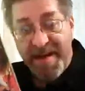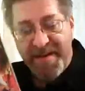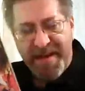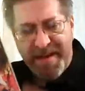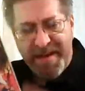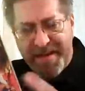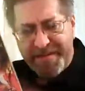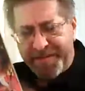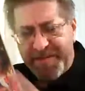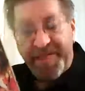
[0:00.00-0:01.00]
the
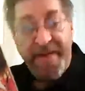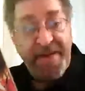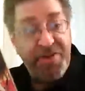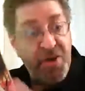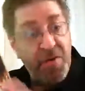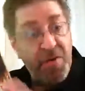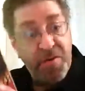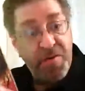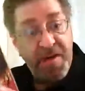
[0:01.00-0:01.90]
Frank Cho,